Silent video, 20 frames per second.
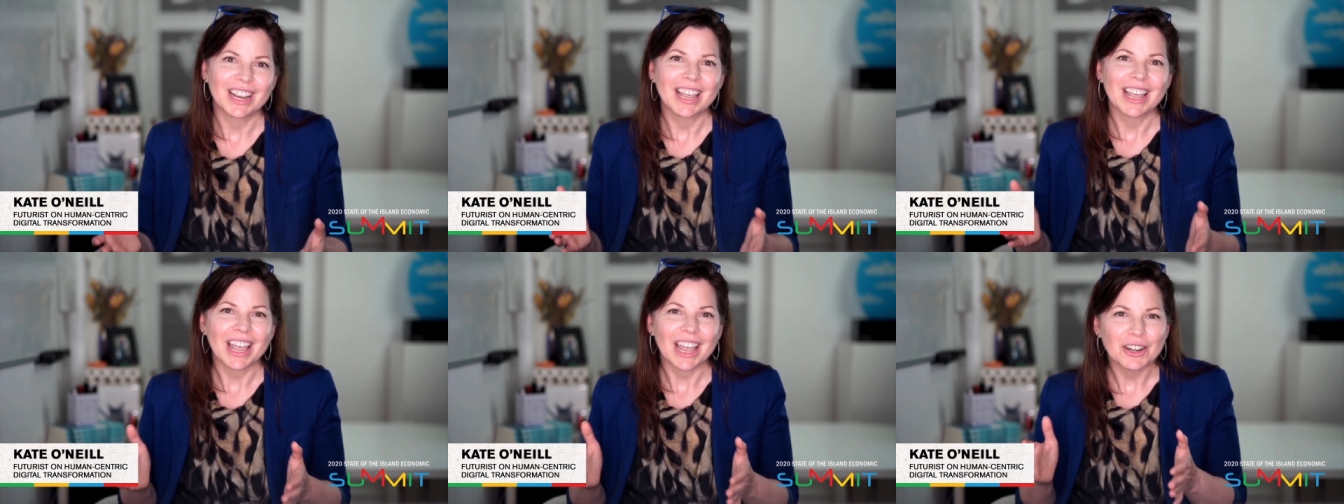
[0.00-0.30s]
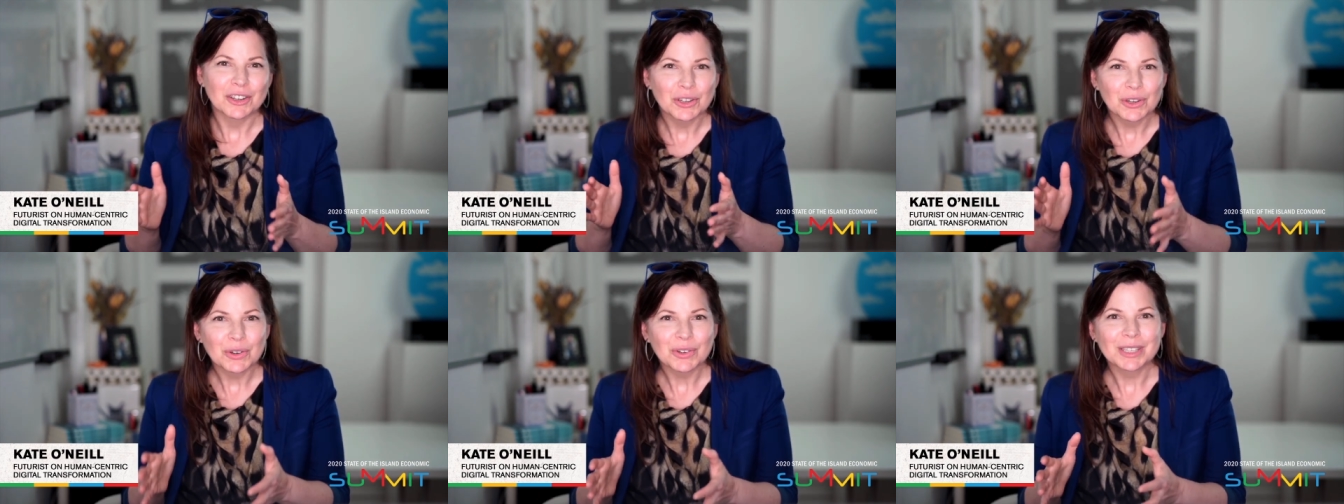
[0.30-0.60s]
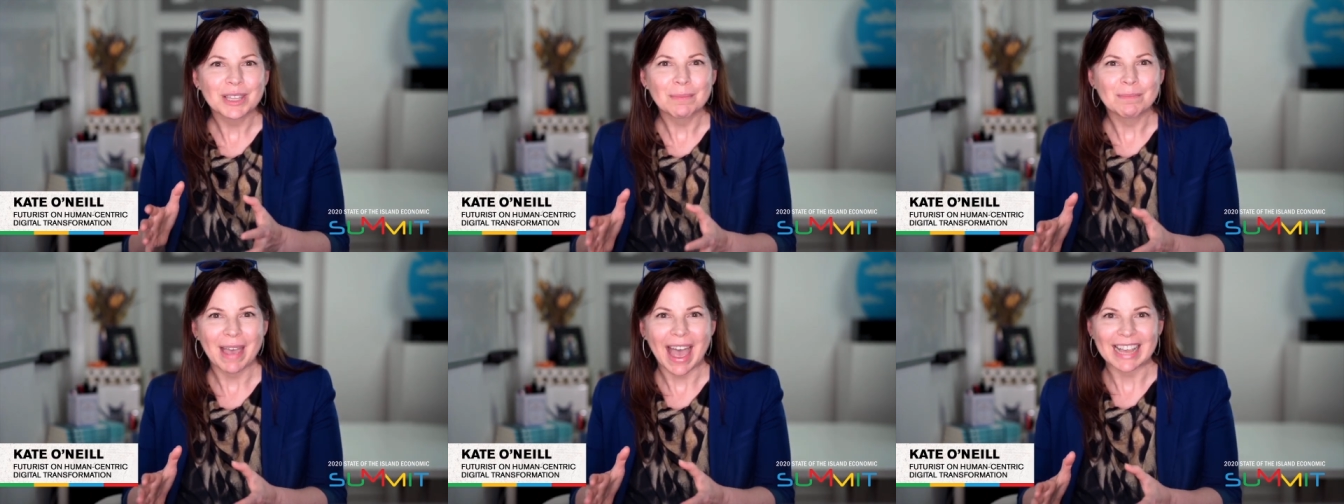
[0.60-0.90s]
and choose
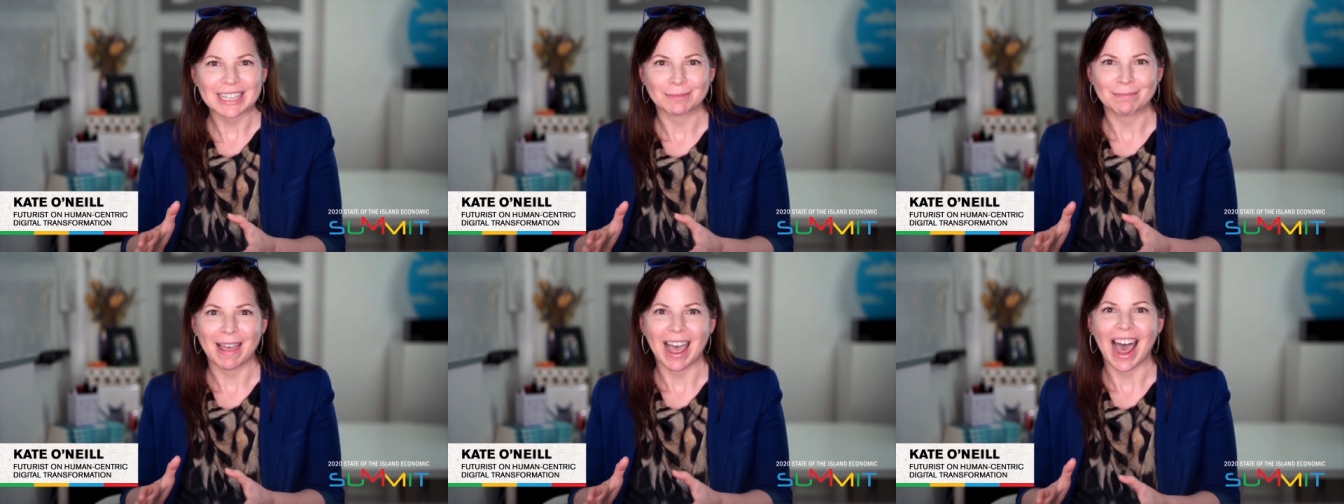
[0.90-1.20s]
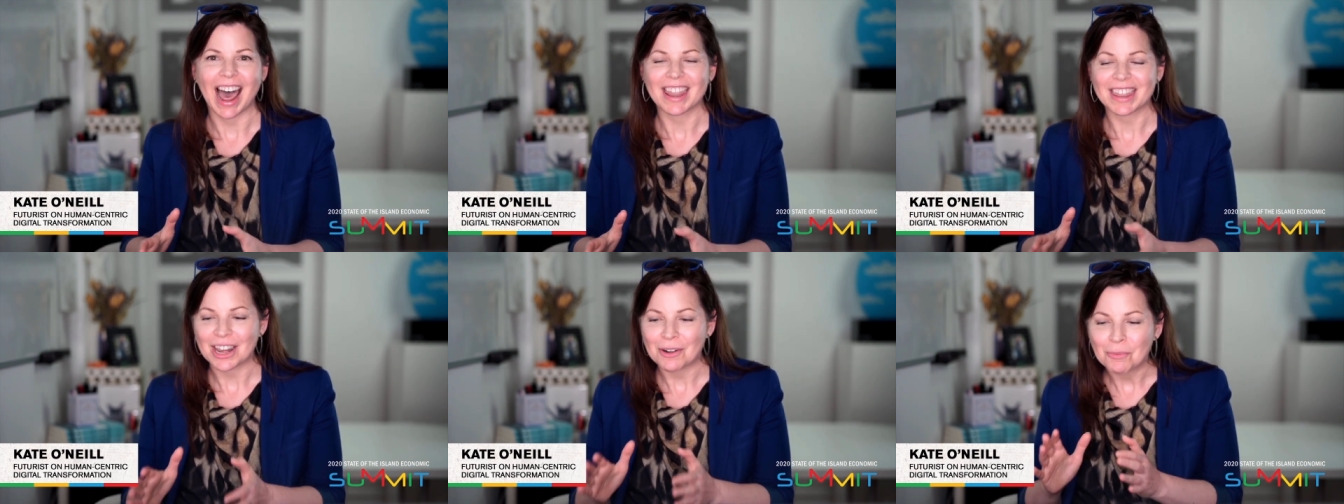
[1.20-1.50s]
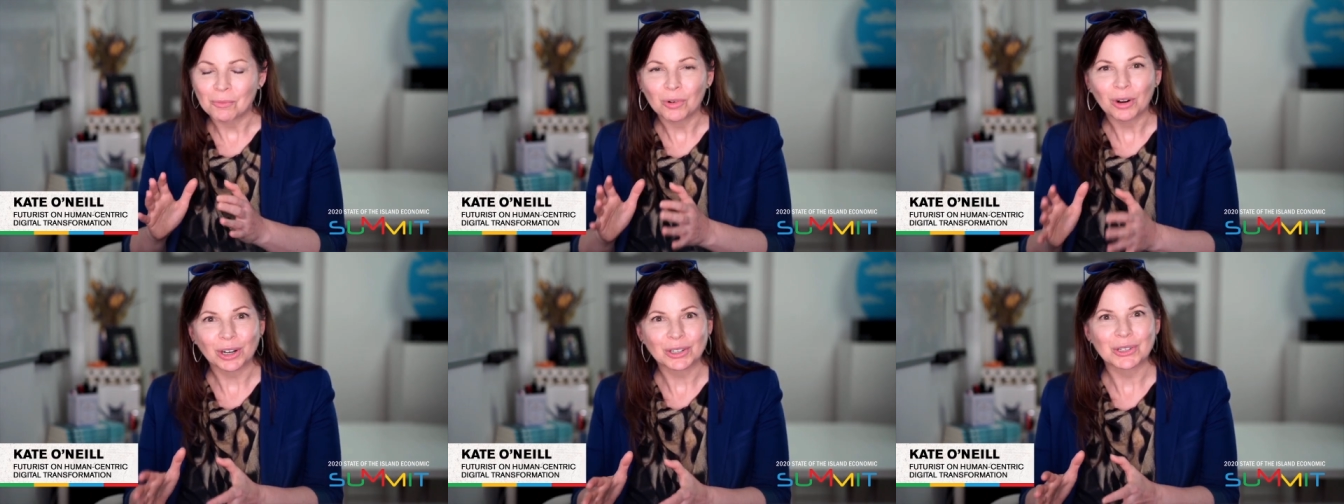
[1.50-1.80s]
the best path and
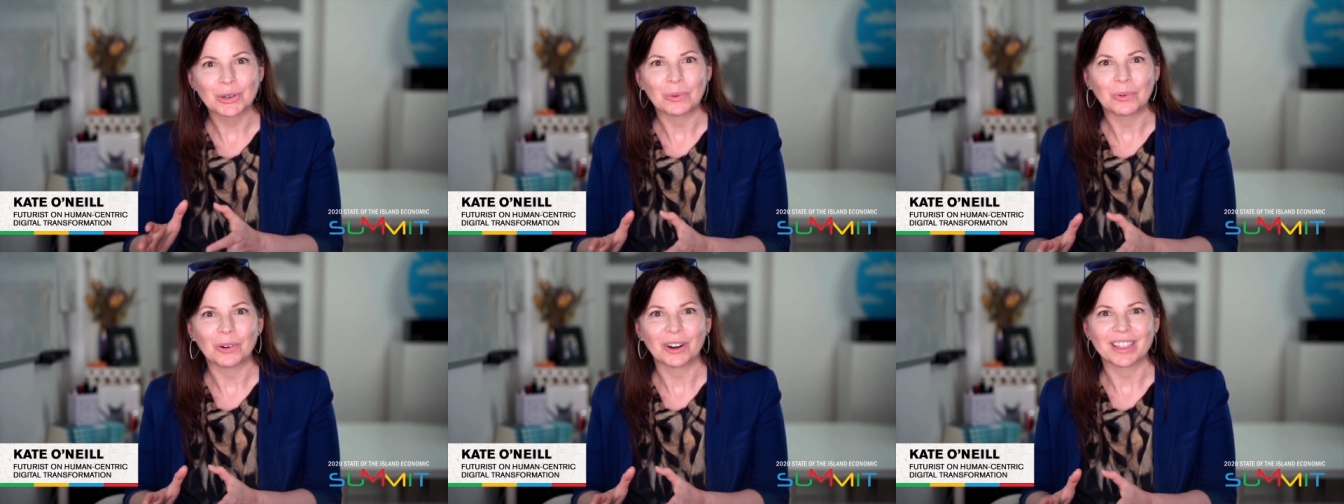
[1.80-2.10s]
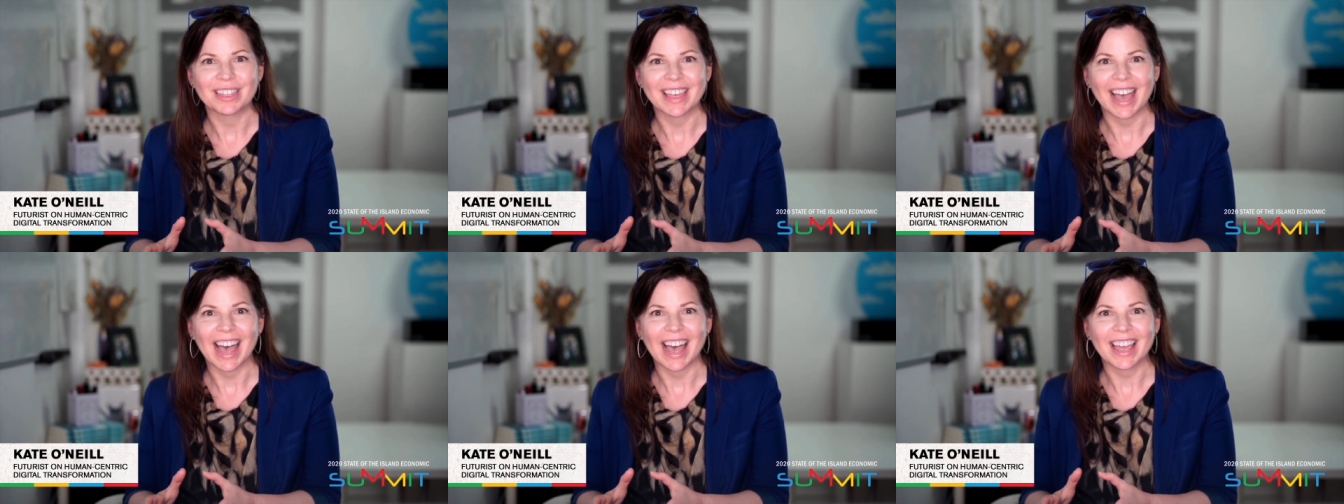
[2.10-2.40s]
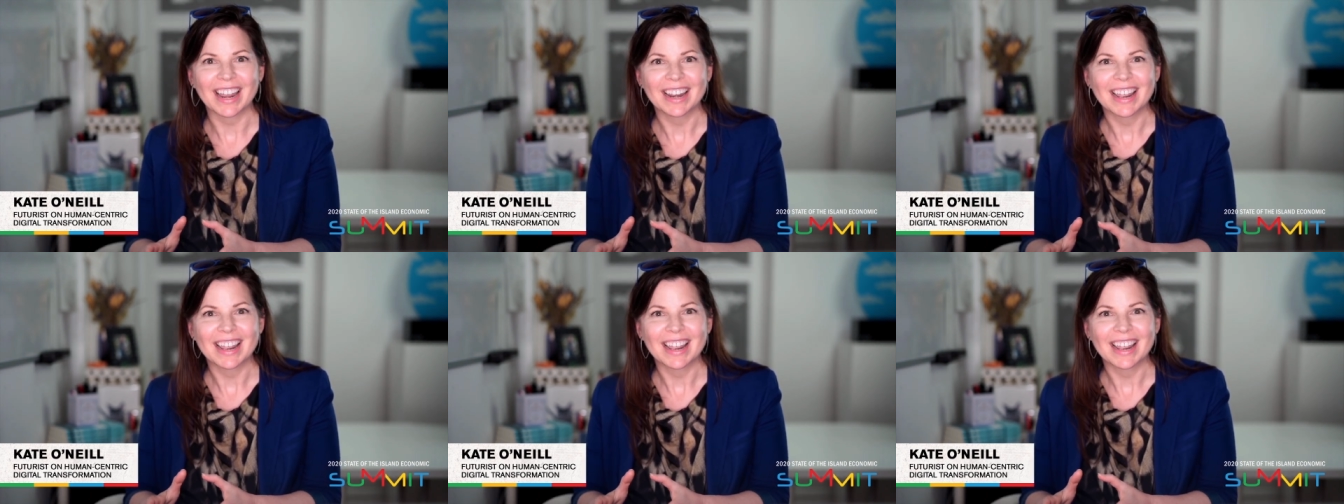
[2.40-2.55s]
work toward that.